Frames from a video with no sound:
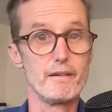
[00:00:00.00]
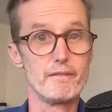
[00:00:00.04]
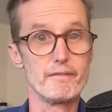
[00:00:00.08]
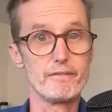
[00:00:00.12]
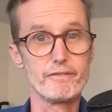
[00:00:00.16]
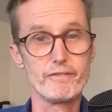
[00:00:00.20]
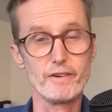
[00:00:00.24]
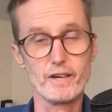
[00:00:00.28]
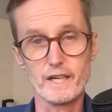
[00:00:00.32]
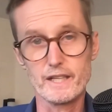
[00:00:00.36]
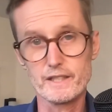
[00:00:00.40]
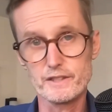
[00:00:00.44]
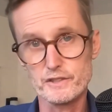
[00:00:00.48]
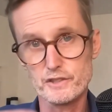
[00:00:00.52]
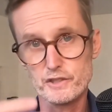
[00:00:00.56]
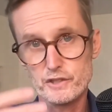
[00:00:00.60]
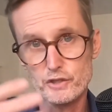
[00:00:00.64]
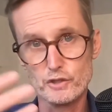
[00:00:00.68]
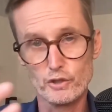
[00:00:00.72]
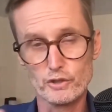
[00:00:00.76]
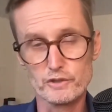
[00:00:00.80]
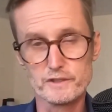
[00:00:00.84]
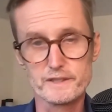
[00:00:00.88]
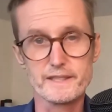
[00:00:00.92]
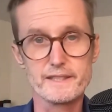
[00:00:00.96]
find
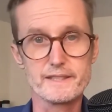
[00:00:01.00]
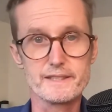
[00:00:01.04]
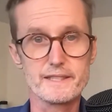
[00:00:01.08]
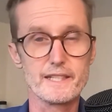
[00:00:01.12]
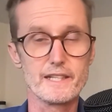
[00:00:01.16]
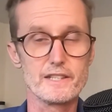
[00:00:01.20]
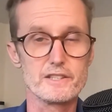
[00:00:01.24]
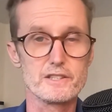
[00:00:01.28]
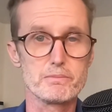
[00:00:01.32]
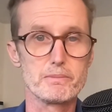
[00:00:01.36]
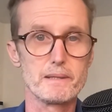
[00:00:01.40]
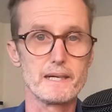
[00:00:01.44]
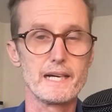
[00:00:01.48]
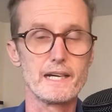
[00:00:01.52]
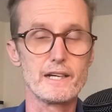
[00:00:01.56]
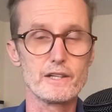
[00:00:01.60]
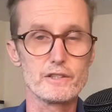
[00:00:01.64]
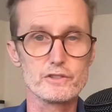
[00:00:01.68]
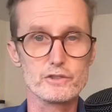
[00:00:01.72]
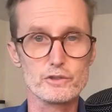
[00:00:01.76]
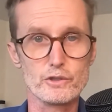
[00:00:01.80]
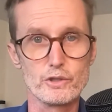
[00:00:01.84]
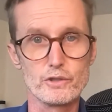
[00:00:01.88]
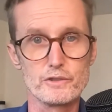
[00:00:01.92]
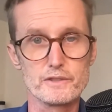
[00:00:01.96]
your details about how
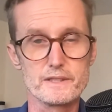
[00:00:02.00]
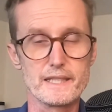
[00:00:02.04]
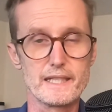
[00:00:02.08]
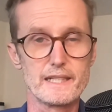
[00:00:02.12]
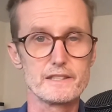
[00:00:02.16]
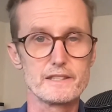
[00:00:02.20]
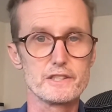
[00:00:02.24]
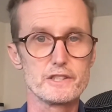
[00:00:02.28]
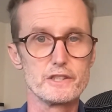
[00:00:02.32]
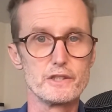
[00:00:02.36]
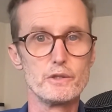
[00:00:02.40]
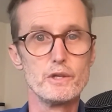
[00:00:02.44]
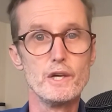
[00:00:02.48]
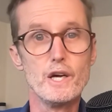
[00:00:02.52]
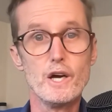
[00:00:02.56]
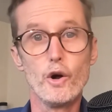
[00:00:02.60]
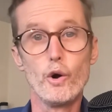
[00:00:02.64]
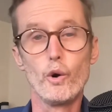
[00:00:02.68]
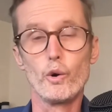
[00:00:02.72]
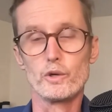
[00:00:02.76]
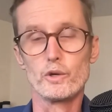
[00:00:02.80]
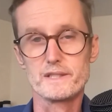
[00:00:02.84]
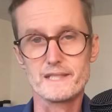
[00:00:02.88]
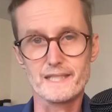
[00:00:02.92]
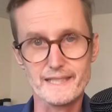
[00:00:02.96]
to contact you,
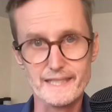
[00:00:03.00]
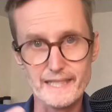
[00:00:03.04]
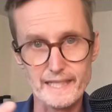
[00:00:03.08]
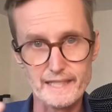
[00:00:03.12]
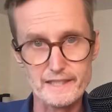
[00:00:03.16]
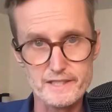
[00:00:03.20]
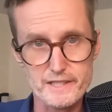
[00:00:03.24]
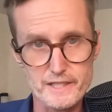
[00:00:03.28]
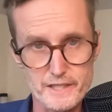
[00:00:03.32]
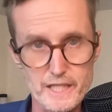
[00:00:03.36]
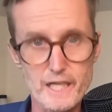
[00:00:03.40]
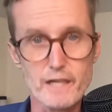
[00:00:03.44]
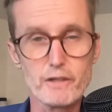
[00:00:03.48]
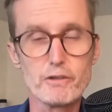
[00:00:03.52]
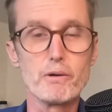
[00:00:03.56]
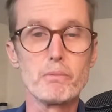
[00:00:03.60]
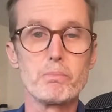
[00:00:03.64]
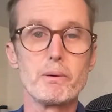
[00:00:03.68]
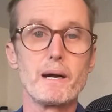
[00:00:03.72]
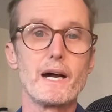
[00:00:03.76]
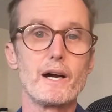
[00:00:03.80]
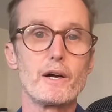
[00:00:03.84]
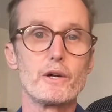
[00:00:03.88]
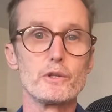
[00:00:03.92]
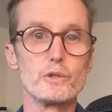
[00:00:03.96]
or to get to know
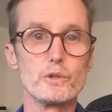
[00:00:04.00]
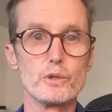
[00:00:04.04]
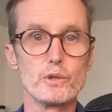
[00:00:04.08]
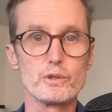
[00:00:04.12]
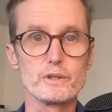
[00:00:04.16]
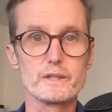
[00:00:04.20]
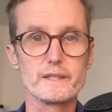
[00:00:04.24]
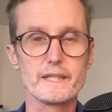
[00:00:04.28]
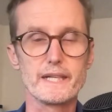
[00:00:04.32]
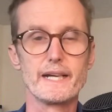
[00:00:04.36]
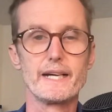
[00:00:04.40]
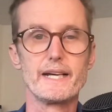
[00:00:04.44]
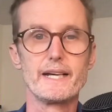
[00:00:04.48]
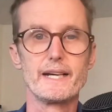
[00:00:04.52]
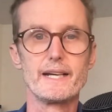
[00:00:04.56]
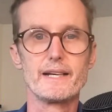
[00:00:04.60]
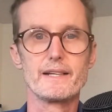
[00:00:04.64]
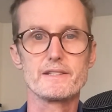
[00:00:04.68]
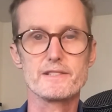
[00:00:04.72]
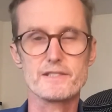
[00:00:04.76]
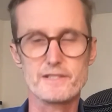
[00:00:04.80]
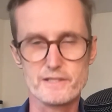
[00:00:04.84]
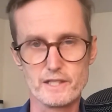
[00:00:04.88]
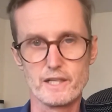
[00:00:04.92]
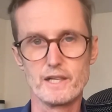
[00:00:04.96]
about your care
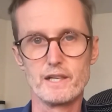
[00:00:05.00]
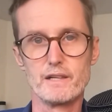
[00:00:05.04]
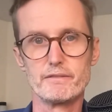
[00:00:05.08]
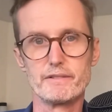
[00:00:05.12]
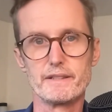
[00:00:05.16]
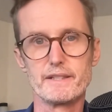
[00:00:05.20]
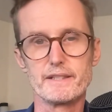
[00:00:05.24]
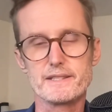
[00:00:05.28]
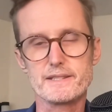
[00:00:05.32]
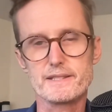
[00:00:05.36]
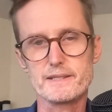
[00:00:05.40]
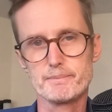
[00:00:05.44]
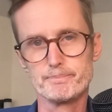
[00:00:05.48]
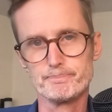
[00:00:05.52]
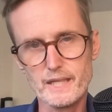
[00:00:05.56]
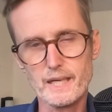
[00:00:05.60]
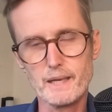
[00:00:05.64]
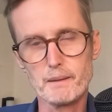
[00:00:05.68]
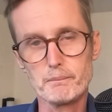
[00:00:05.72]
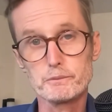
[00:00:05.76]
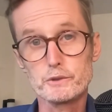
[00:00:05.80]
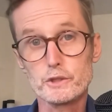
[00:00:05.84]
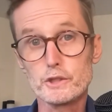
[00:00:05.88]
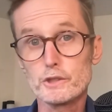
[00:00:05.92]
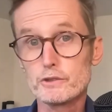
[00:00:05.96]
service.
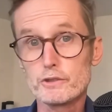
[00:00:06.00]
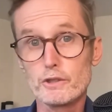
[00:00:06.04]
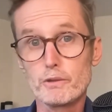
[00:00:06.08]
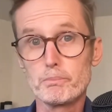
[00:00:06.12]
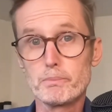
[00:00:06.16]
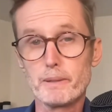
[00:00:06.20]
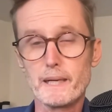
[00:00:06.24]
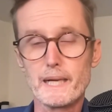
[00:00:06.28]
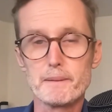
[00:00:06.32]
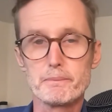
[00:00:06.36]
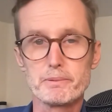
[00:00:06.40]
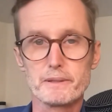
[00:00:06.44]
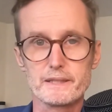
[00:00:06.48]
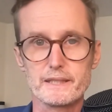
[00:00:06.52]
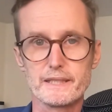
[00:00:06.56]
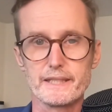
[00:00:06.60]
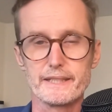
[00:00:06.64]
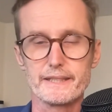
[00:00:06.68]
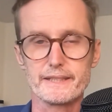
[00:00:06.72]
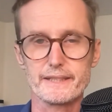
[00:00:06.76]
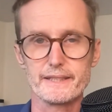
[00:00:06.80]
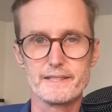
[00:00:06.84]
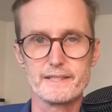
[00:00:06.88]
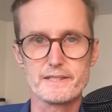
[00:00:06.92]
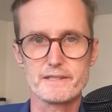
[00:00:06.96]
Google
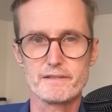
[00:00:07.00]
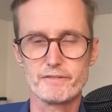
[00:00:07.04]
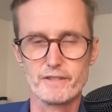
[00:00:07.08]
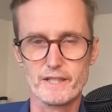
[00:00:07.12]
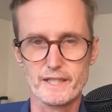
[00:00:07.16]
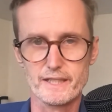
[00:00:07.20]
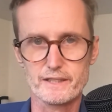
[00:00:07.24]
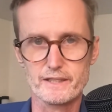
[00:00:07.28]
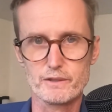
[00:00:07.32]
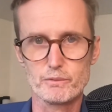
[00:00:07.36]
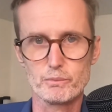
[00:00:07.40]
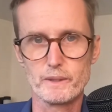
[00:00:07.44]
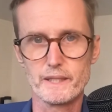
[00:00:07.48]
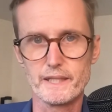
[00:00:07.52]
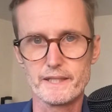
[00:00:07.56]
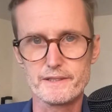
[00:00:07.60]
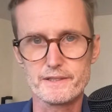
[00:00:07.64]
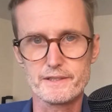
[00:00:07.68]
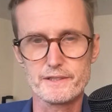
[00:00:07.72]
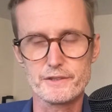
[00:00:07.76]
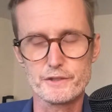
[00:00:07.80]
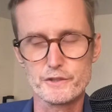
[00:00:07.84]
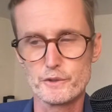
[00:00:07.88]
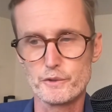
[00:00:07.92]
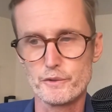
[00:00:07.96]
pay-per-click is a vital way
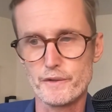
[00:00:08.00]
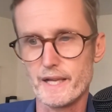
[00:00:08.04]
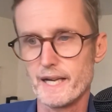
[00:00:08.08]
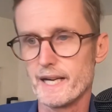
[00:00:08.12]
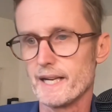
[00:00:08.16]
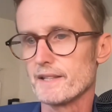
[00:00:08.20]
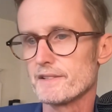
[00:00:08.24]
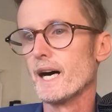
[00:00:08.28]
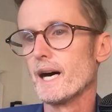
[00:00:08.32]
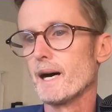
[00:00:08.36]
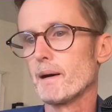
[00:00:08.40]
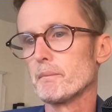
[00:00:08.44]
to do that.